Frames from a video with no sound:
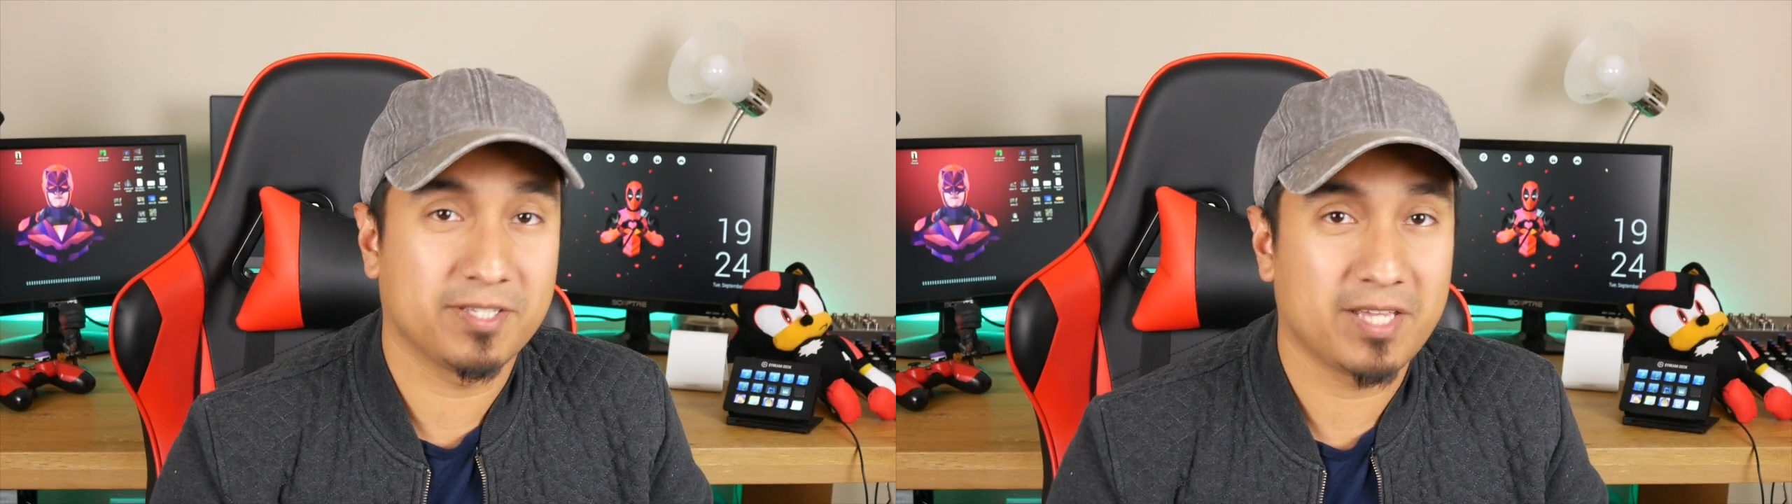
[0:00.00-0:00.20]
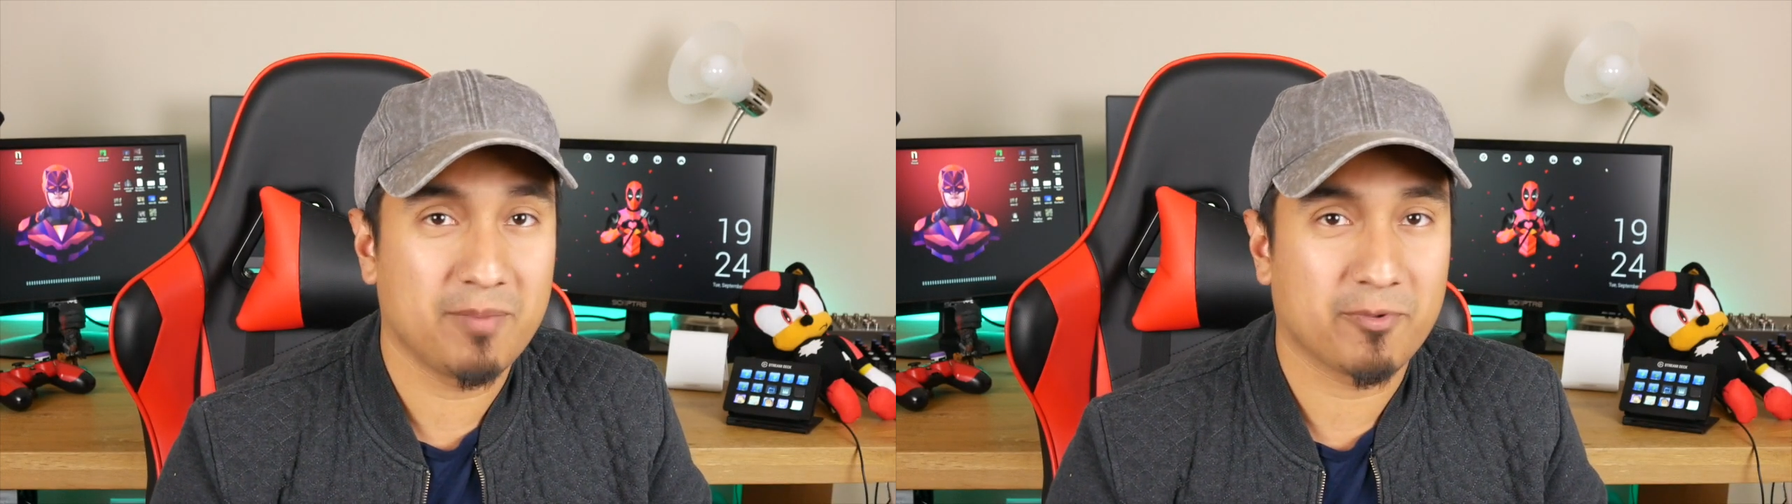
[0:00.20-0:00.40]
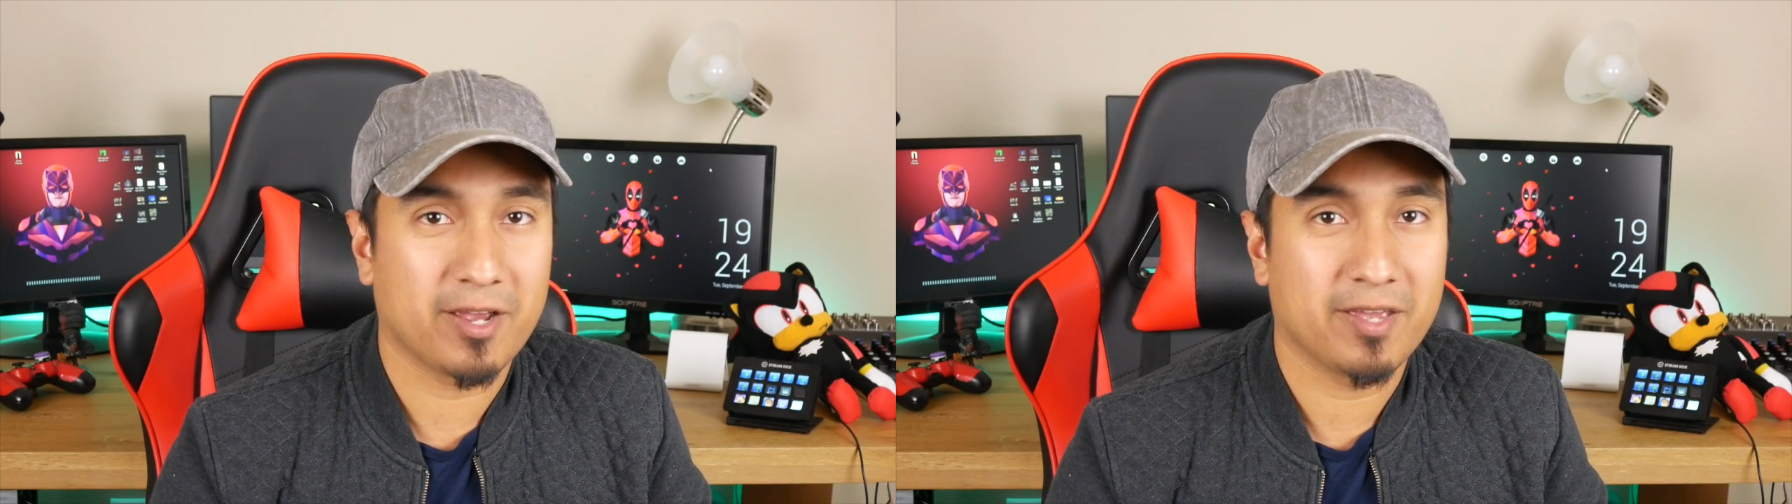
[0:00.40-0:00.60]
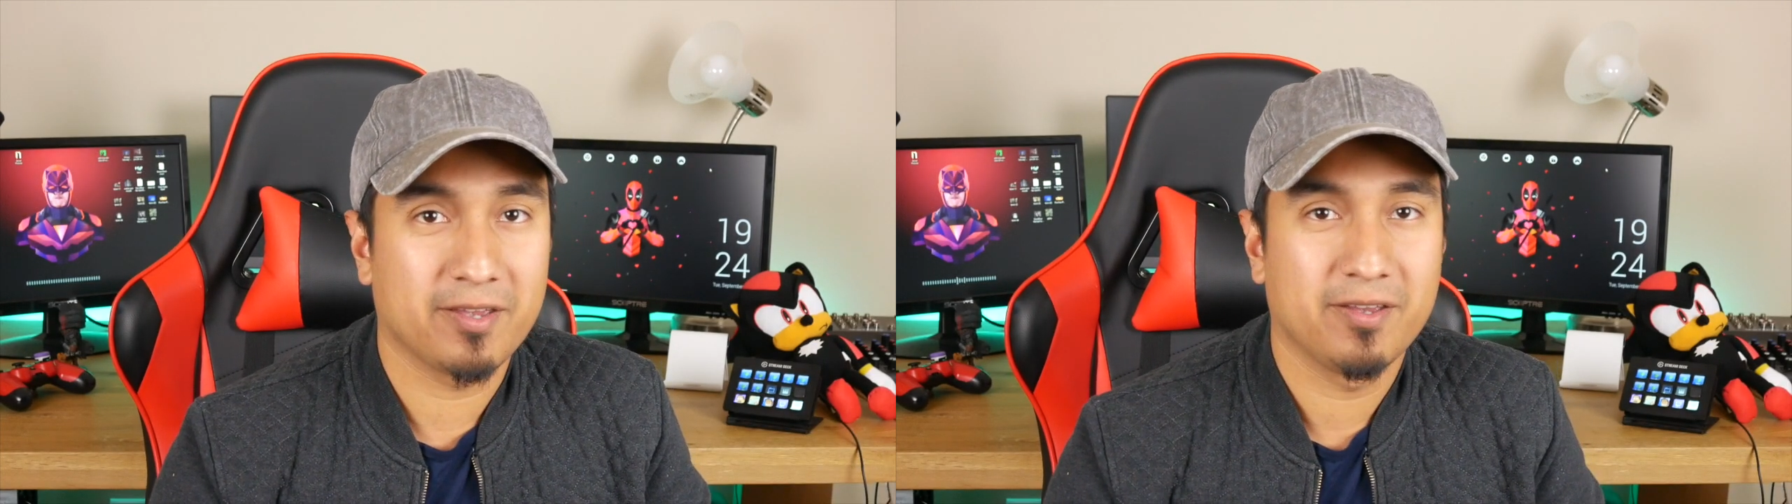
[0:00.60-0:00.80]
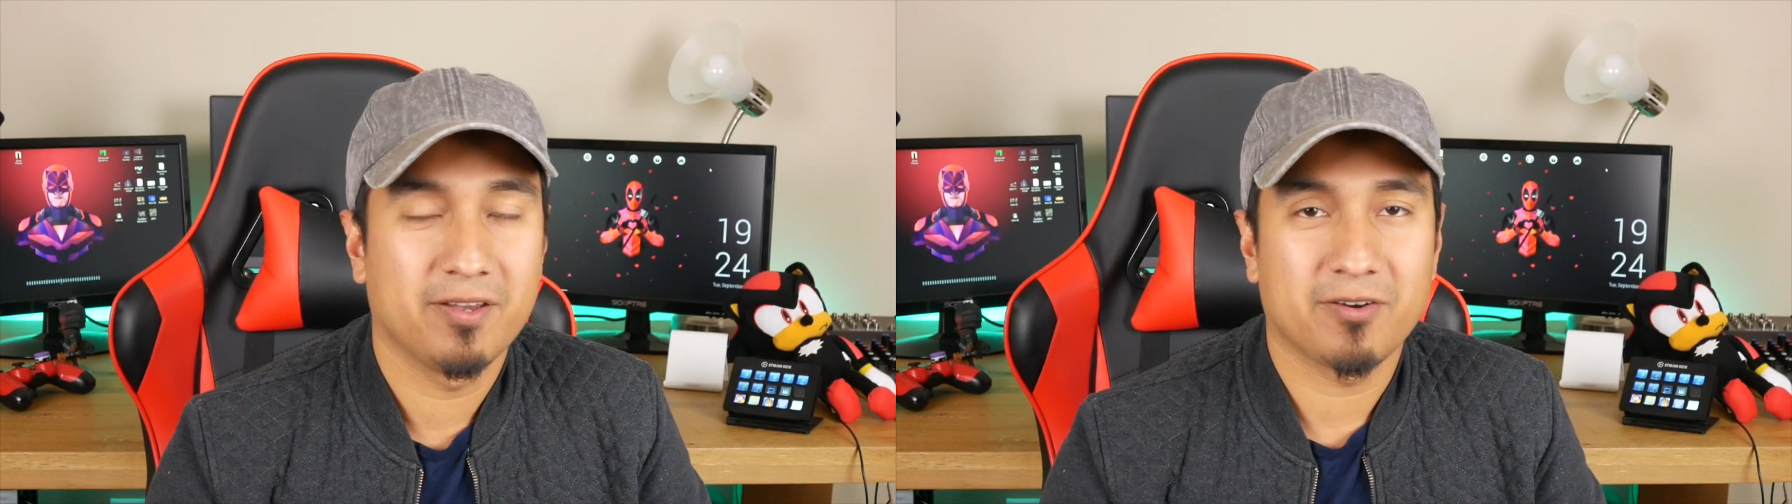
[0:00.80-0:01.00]
name right,
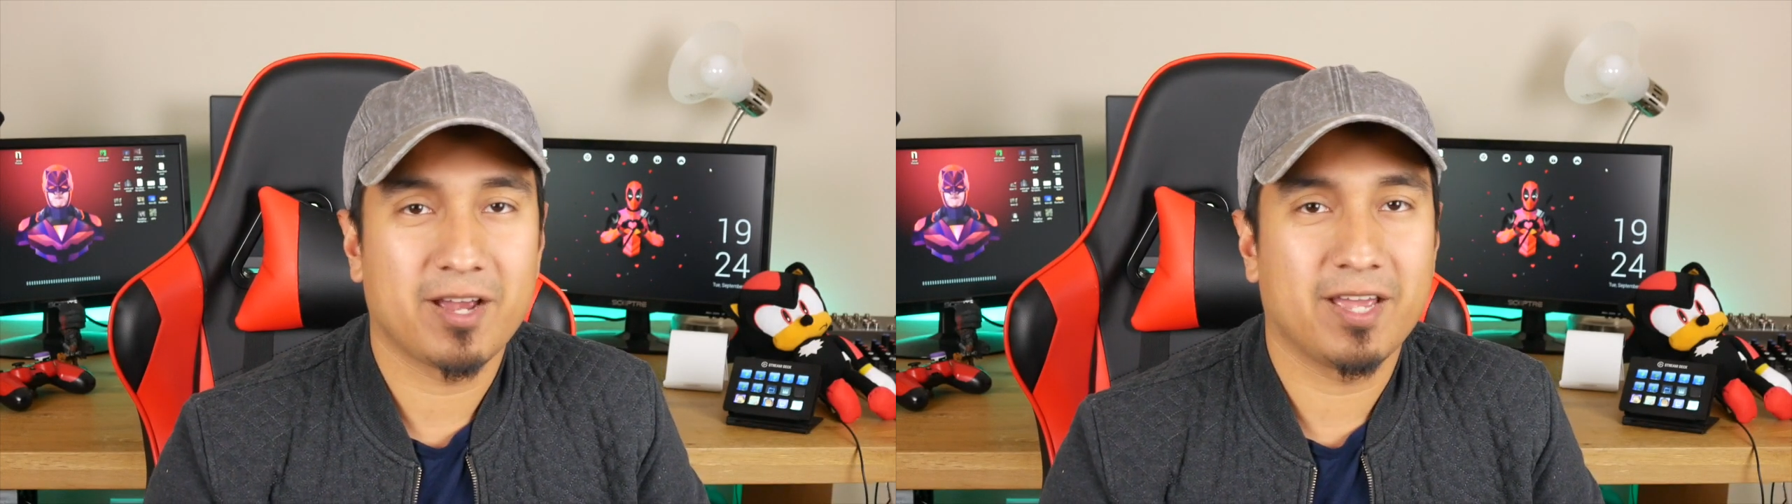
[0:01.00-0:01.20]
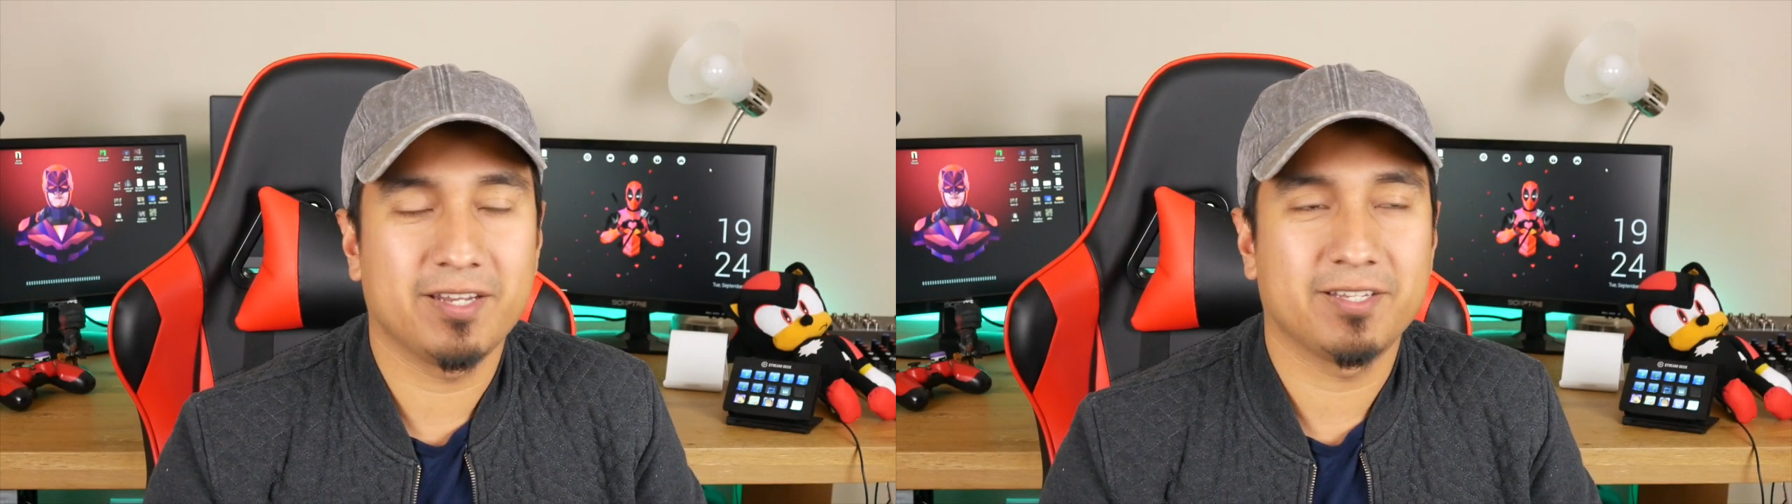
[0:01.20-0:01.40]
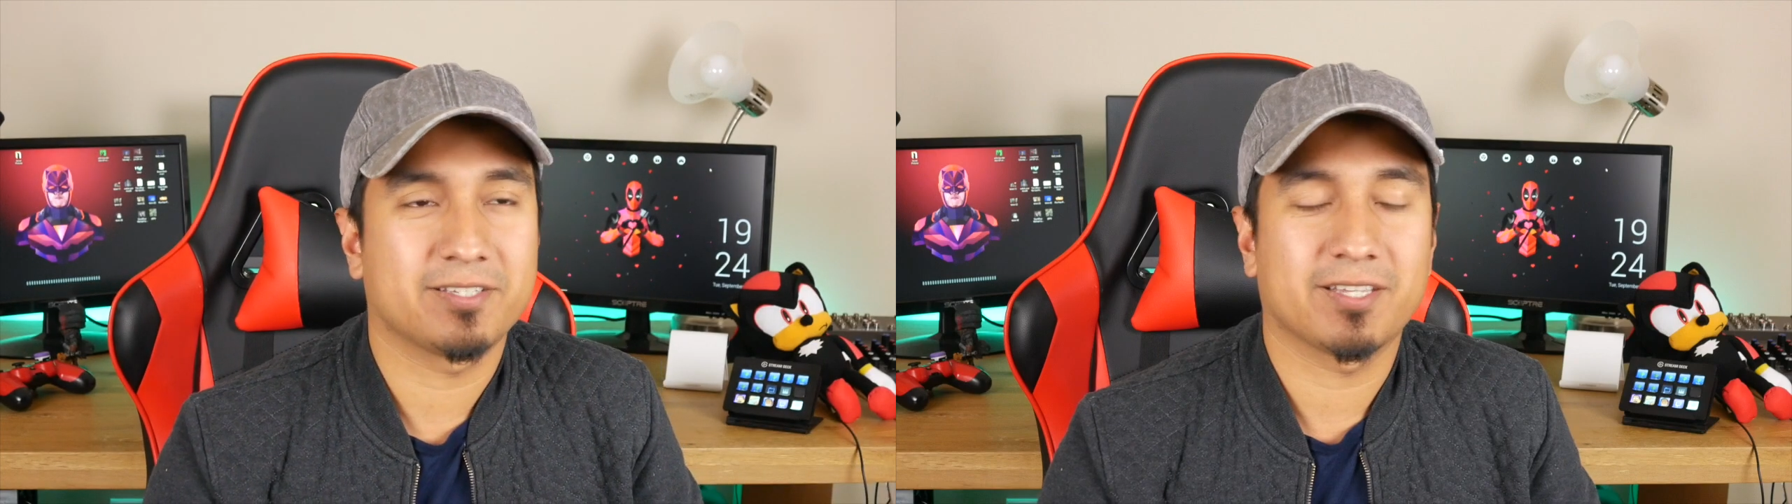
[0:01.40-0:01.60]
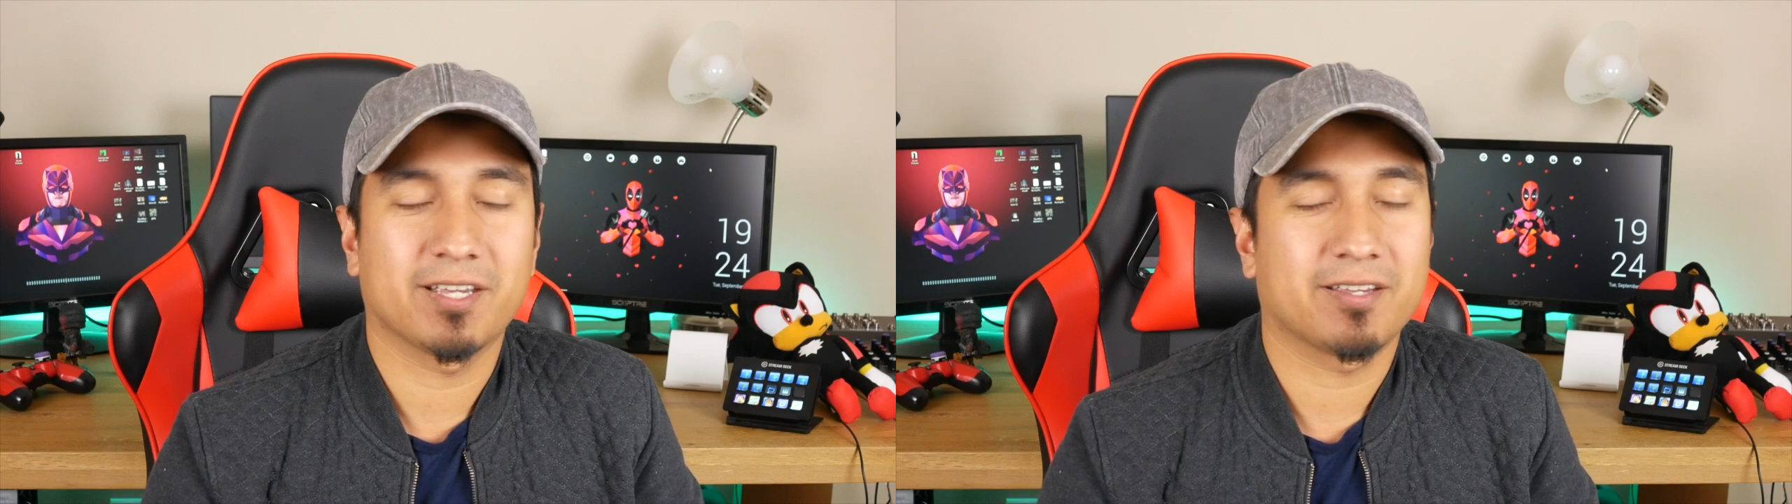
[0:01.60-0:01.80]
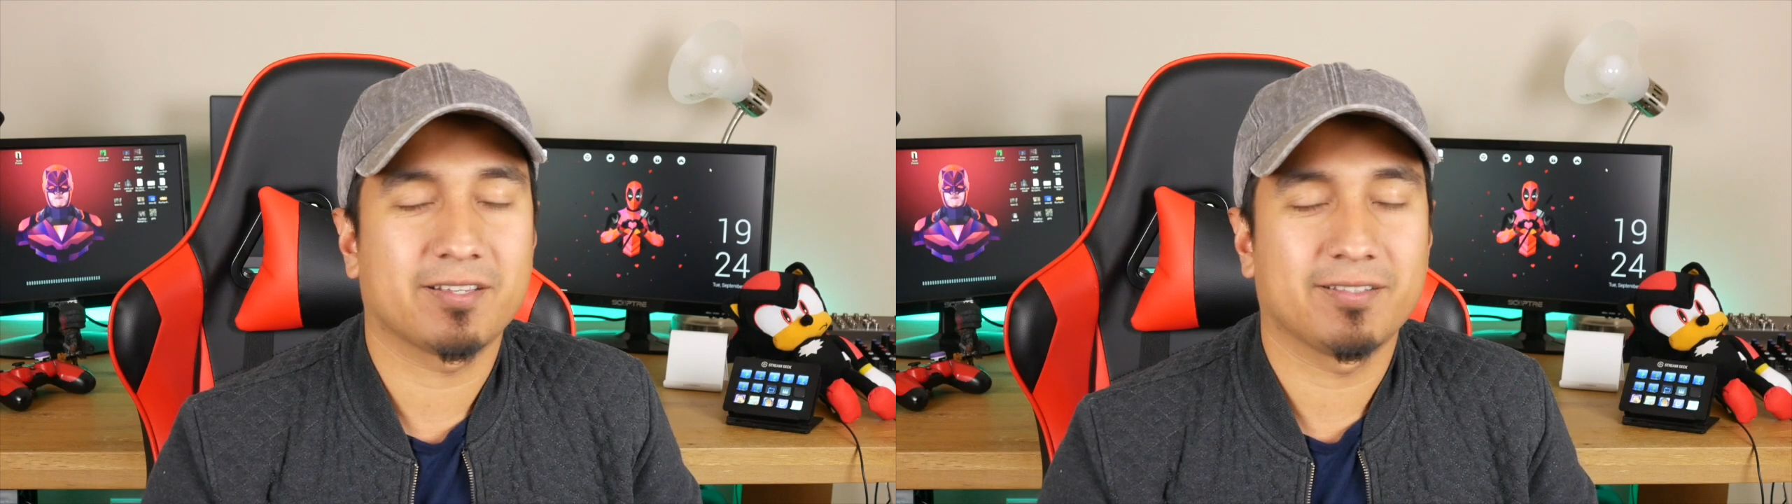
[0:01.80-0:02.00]
right, and he's just like,